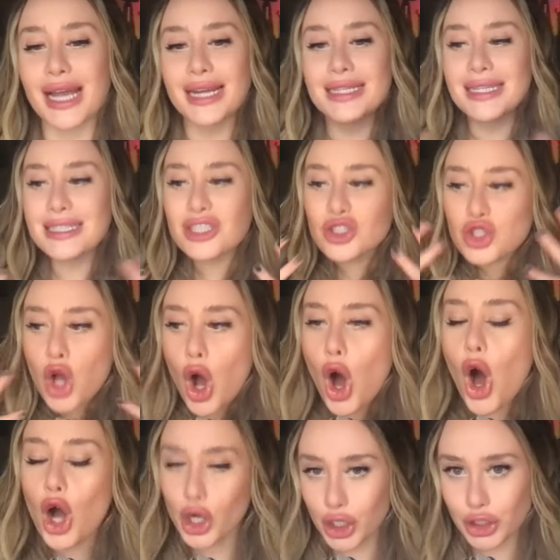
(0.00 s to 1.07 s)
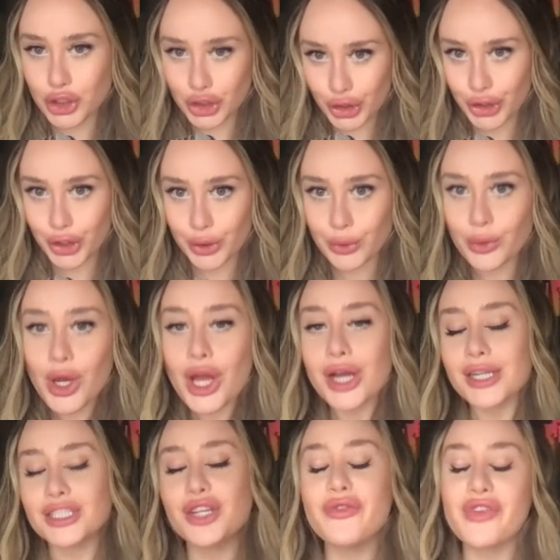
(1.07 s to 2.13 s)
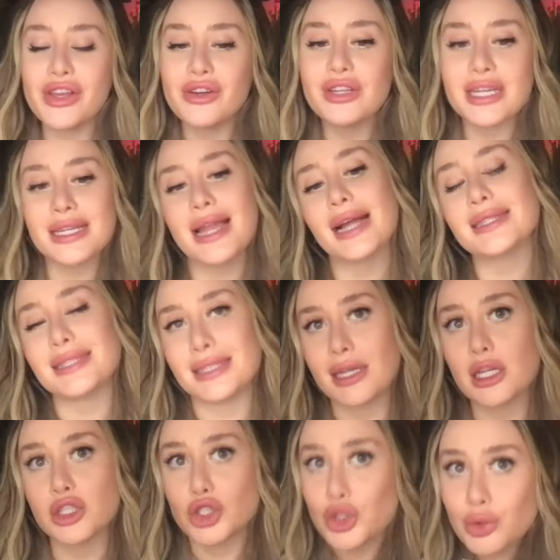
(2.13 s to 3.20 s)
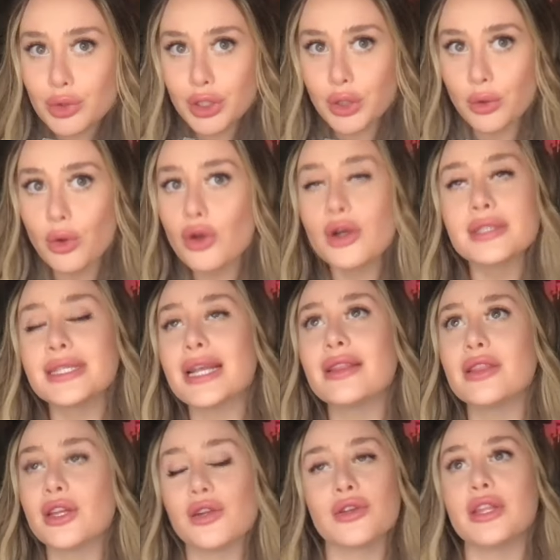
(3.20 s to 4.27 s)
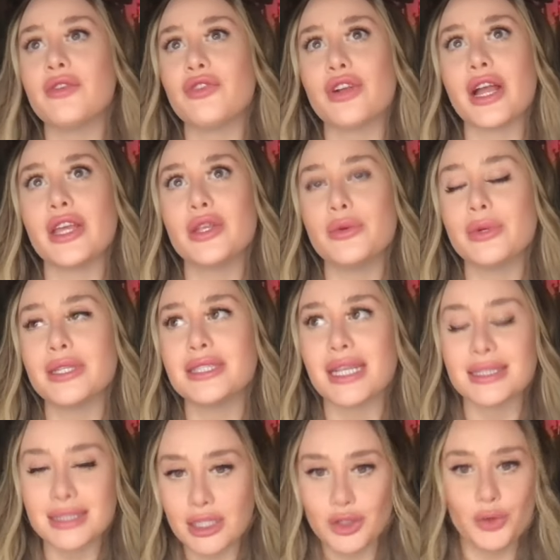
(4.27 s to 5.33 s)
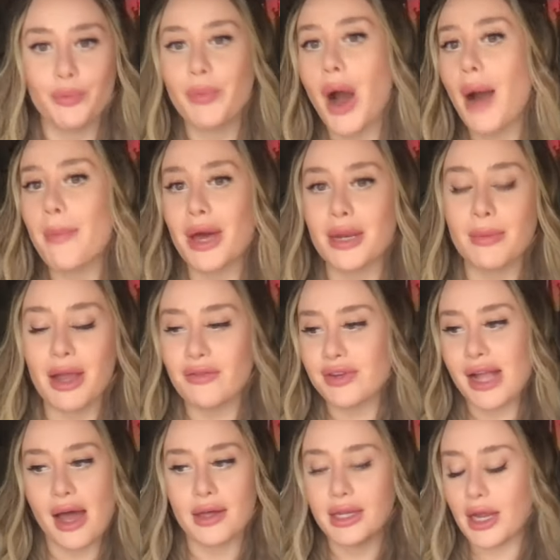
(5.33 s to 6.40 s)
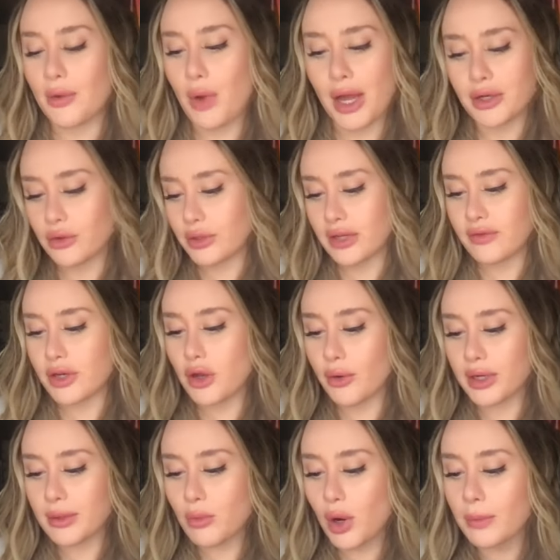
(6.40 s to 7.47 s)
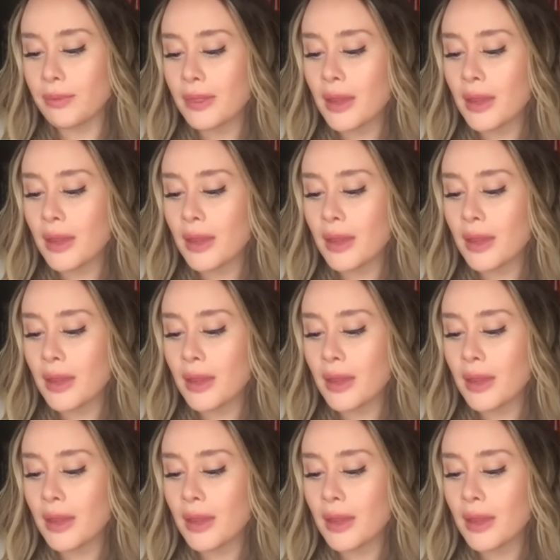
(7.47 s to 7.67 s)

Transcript: I need to talk to you to feel connected to you, or else I literally forget you exist and you pop out of my reality. I, I don't even know anymore.